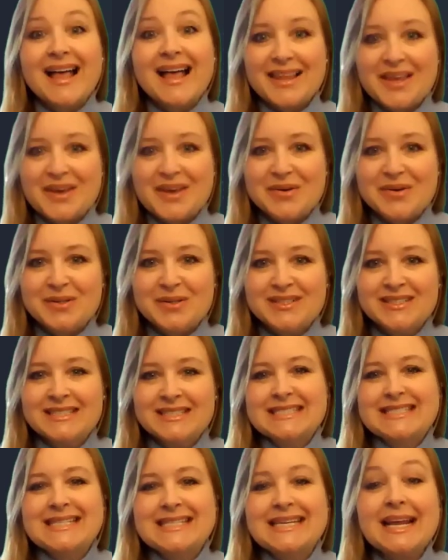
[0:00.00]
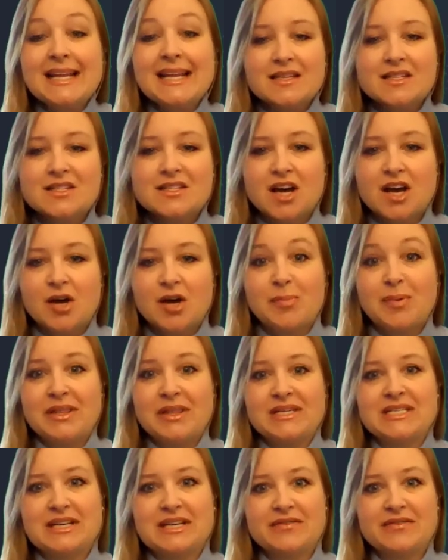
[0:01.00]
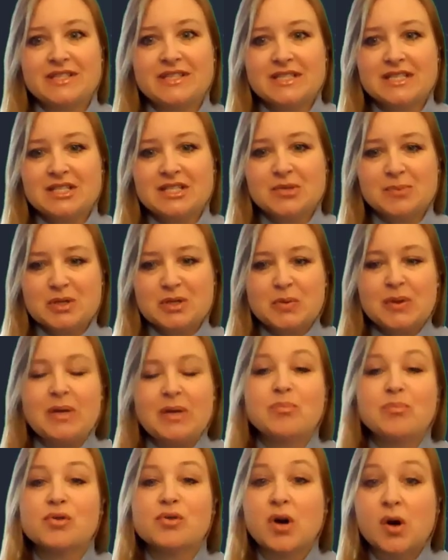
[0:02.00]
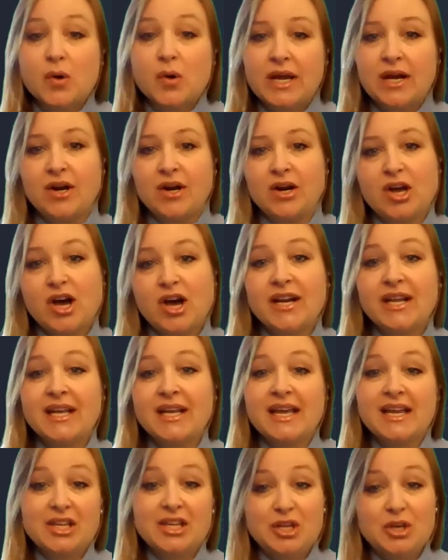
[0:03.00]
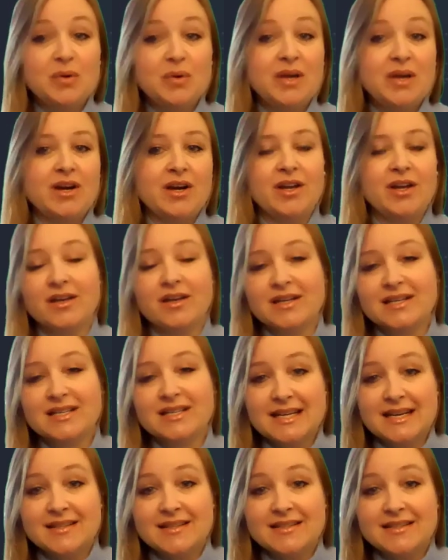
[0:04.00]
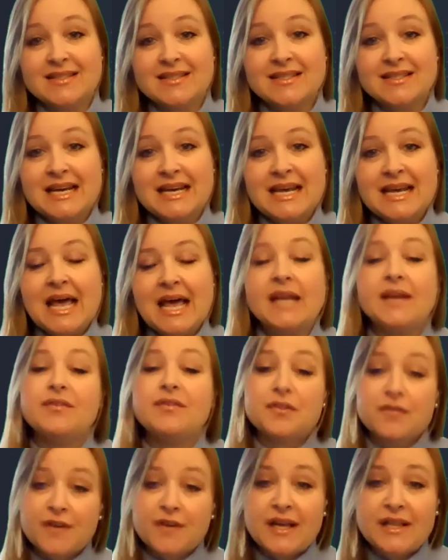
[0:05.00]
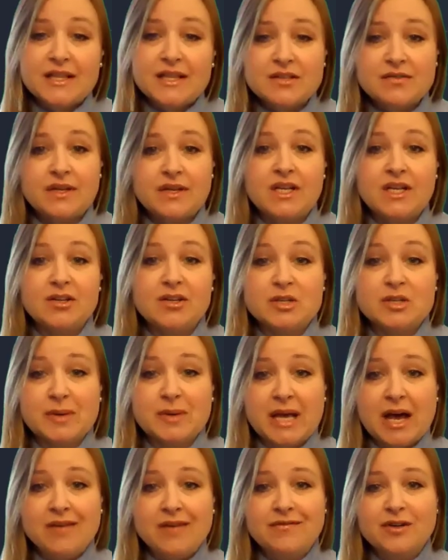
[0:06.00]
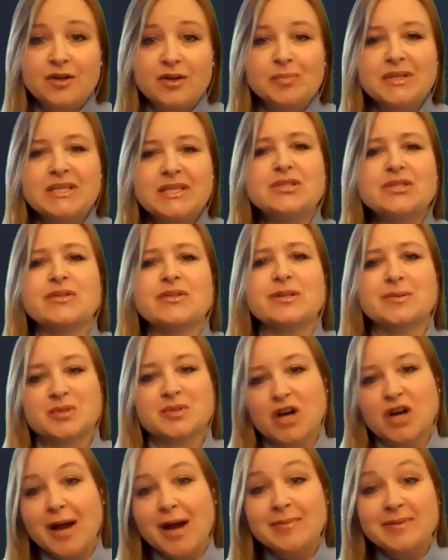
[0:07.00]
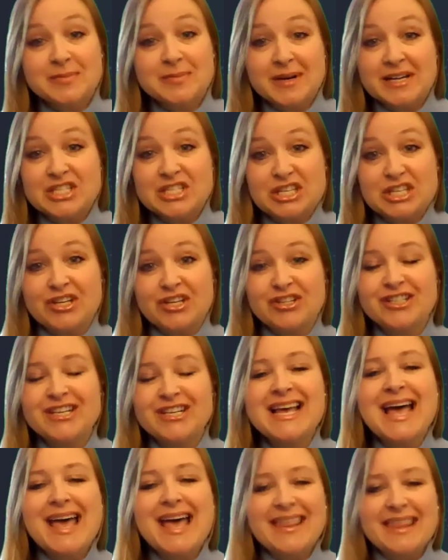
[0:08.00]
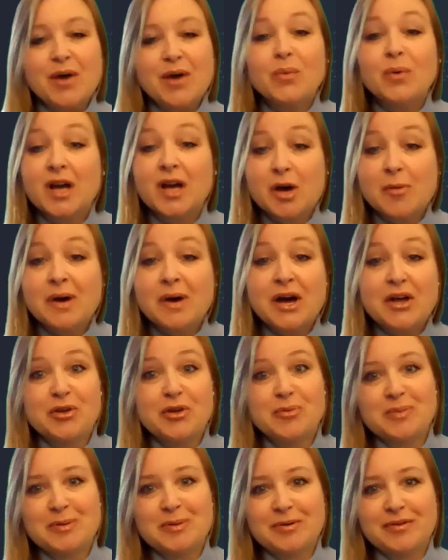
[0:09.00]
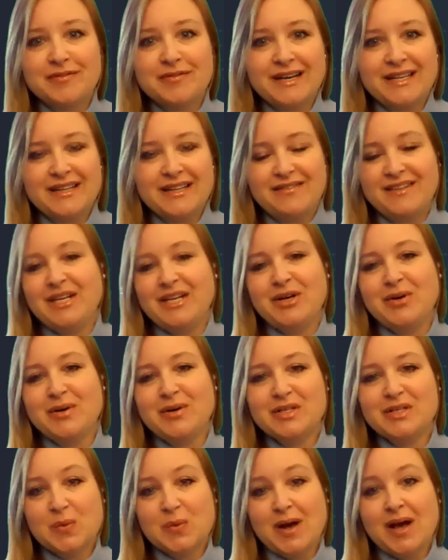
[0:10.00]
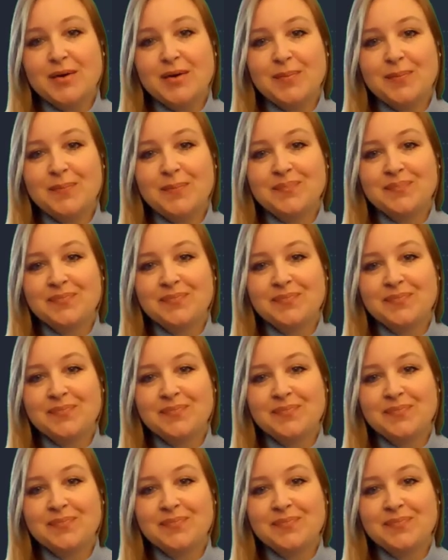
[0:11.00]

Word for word: Hello. Today, let's talk about the differences between prokaryotic and eukaryotic cells. And if you find this video to be helpful, please do subscribe to my channel, and that will help other people find the video as well.